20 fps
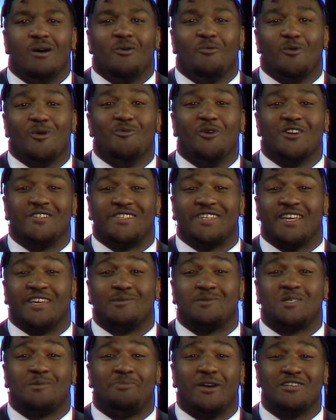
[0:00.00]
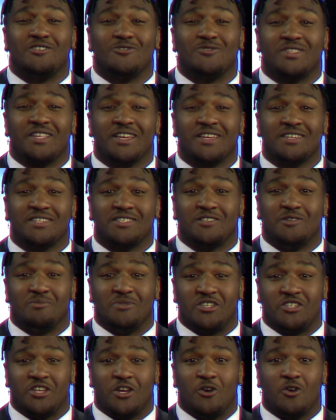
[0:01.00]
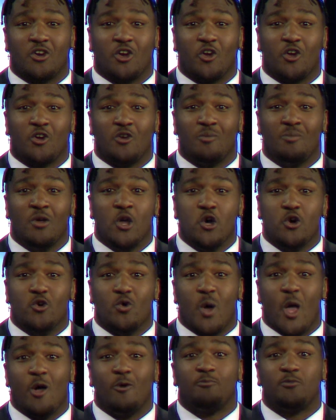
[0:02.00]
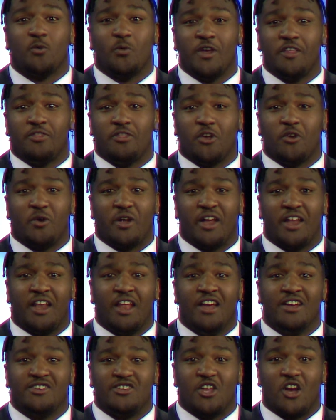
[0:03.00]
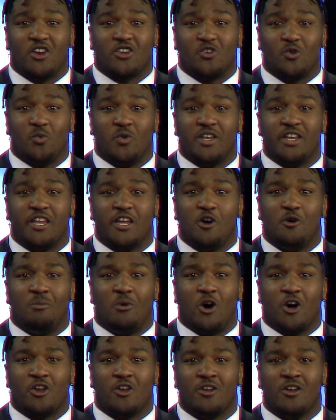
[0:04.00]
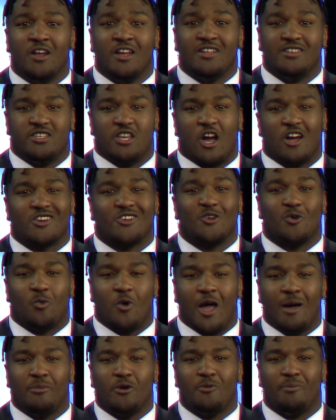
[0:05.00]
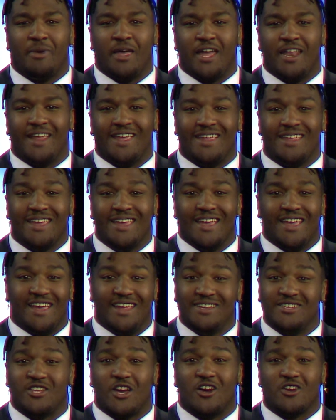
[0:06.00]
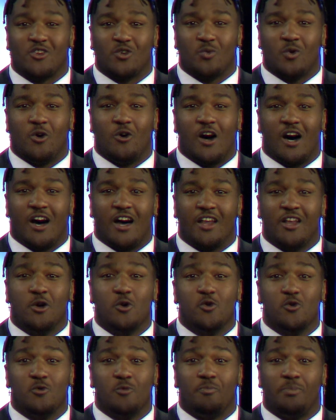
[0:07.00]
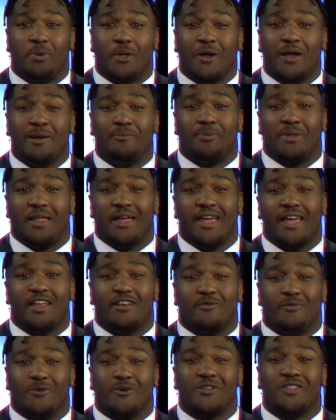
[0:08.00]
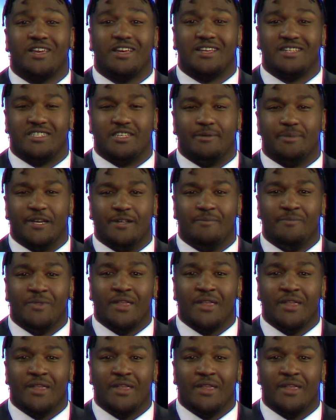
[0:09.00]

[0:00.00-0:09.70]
We want to give special thanks to Michelle Kirkham, who helped with the grant, Dr. Wendell Martyr, Dr. Robert Manning, and Dr. Rohan, who pre-planned for the exhibit,